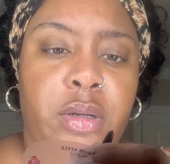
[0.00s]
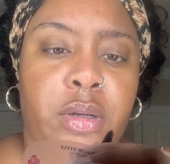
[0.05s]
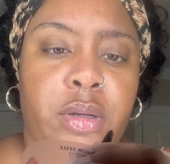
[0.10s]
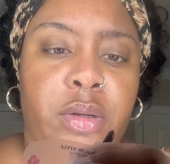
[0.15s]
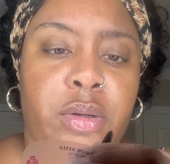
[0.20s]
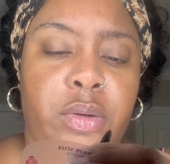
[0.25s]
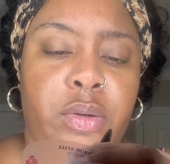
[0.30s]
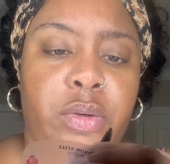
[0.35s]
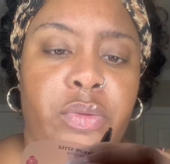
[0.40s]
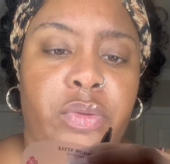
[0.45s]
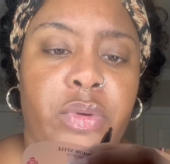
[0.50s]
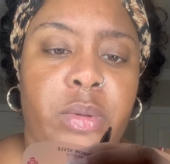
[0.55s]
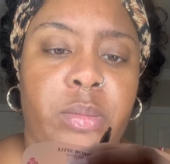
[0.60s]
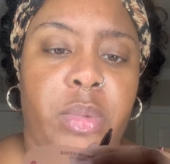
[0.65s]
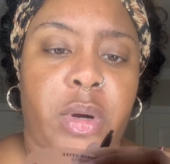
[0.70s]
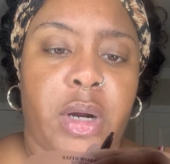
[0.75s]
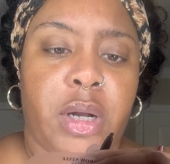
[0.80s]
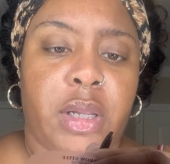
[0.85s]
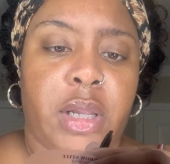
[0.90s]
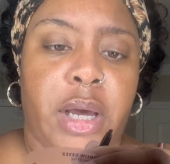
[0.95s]
do the front
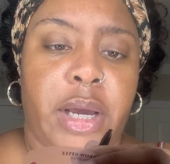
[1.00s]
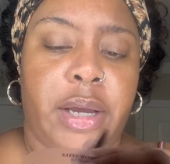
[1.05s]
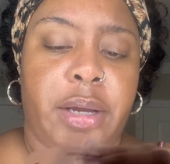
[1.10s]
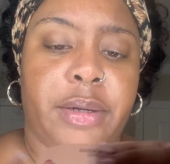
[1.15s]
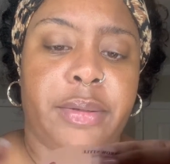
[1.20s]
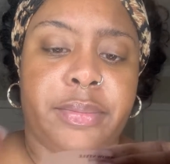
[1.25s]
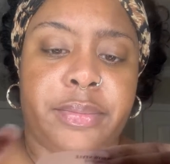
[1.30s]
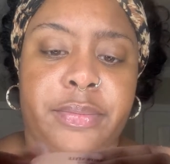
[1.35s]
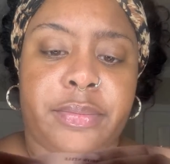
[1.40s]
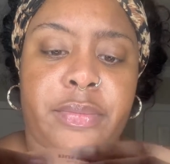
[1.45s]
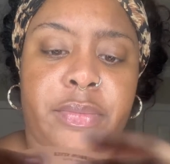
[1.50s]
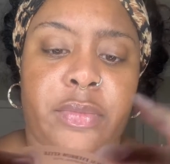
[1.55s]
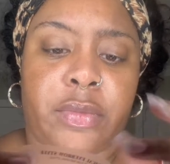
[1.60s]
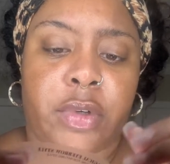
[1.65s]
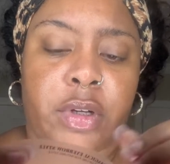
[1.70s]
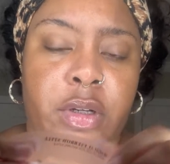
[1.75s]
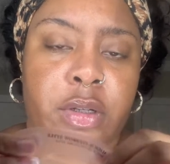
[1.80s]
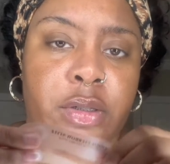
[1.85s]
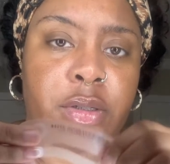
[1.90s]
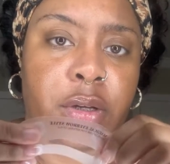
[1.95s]
part light.
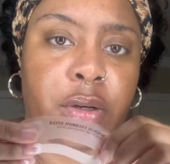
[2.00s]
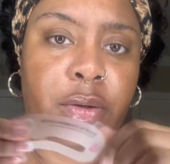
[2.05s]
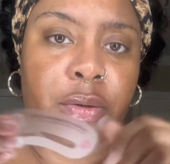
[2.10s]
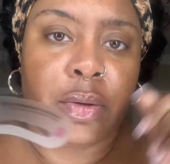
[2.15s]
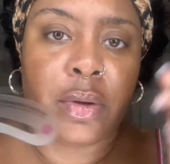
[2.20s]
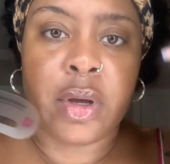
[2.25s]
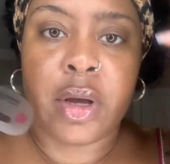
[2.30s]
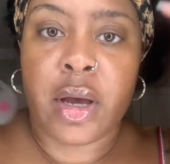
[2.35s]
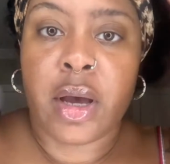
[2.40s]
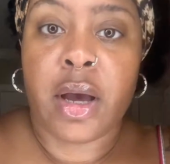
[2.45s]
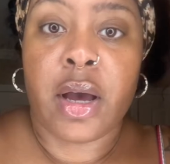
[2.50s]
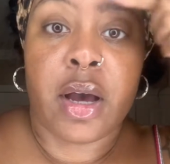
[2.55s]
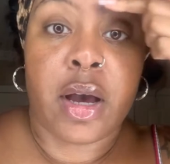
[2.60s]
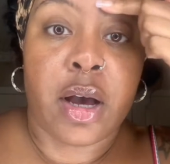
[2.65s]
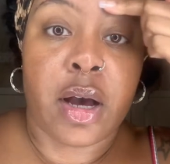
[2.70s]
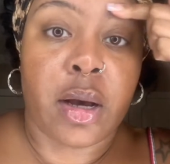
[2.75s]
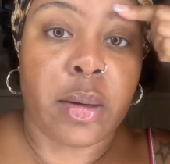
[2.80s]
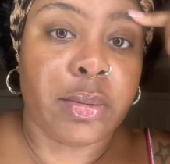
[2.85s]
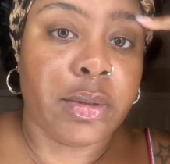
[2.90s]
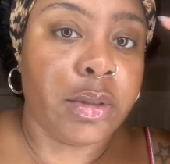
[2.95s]
So
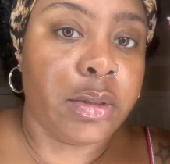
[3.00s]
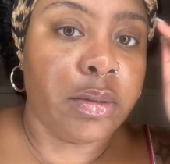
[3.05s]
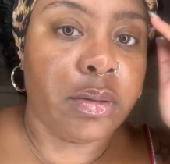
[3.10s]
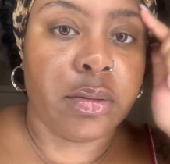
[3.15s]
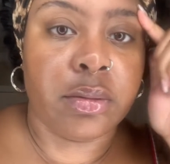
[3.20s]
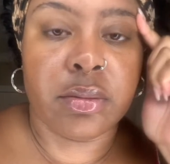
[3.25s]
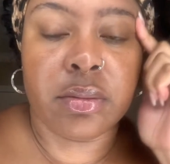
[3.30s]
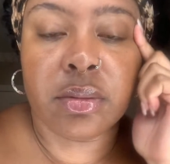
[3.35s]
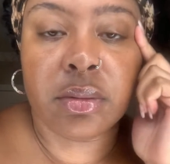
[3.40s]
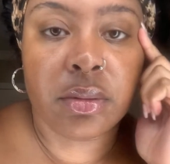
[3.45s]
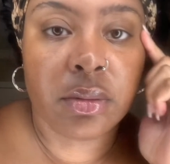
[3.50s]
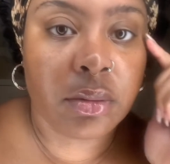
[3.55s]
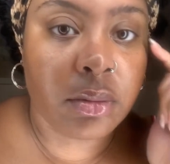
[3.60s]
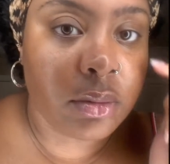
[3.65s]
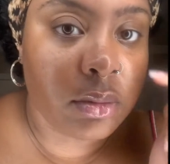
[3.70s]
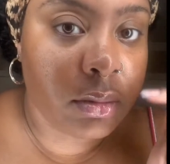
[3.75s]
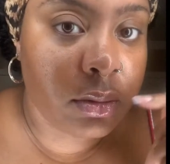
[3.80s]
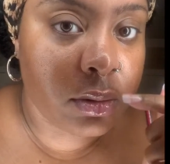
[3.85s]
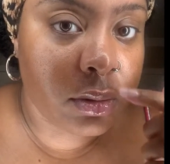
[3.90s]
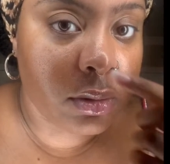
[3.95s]
I'm gonna do
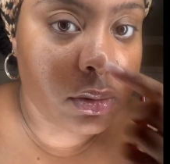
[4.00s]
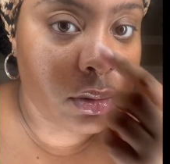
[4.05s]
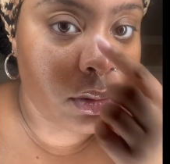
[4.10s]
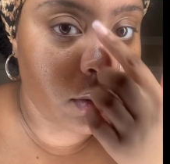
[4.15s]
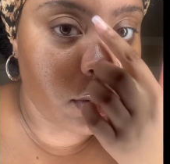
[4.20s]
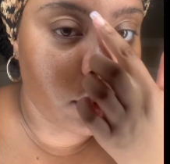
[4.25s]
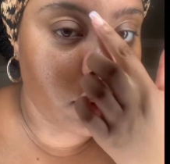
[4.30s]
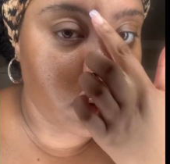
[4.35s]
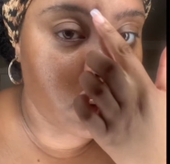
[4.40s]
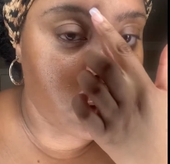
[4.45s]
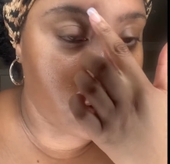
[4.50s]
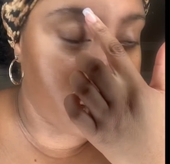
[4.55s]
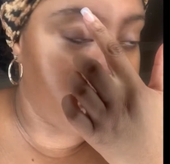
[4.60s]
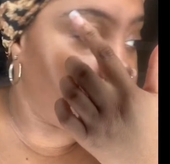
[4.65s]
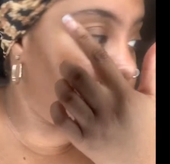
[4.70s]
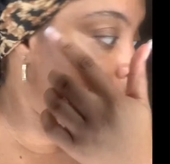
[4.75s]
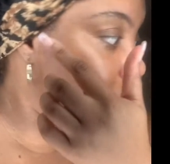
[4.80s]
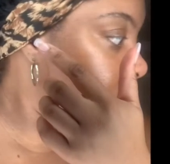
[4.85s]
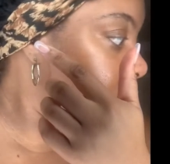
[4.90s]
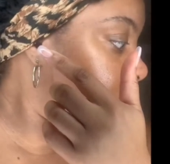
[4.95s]
this
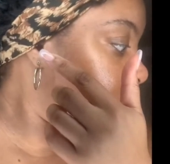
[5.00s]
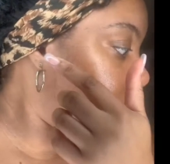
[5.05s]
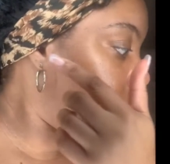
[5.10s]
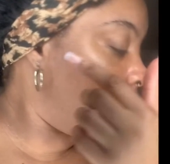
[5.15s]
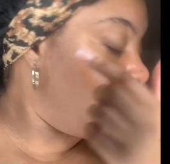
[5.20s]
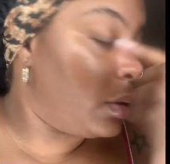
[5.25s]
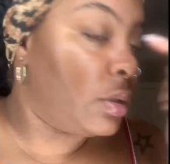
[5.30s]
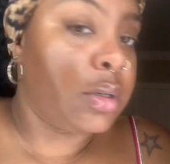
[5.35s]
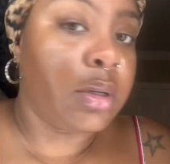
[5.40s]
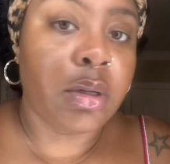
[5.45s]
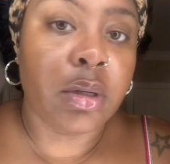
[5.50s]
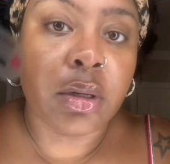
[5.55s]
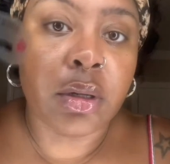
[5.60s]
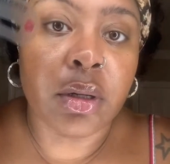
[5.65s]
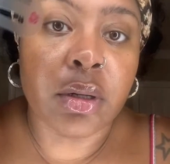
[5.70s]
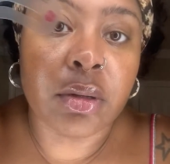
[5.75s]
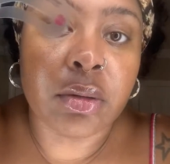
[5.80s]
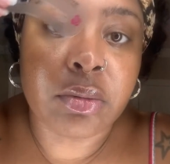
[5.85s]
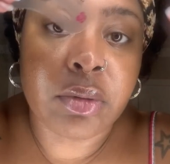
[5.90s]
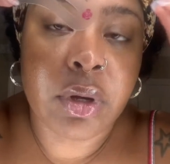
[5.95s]
one
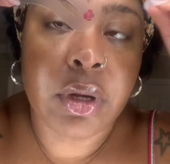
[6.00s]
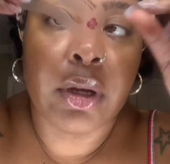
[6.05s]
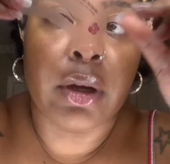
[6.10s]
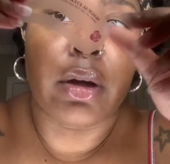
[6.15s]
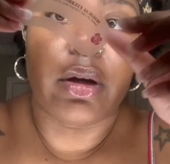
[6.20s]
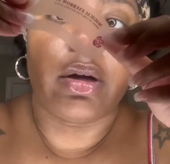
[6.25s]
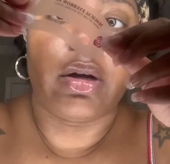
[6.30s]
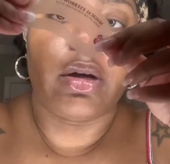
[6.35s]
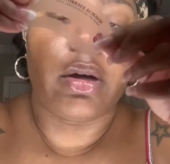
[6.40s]
right here.